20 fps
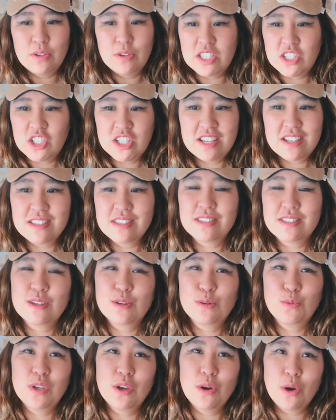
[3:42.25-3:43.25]
which is
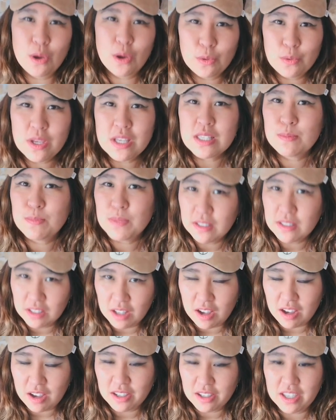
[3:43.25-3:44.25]
we always
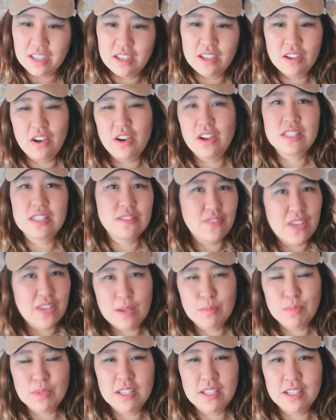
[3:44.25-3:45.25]
belong in God's
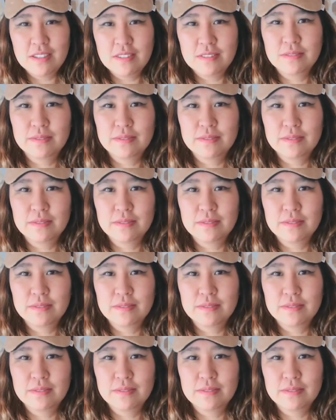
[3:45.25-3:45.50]
family.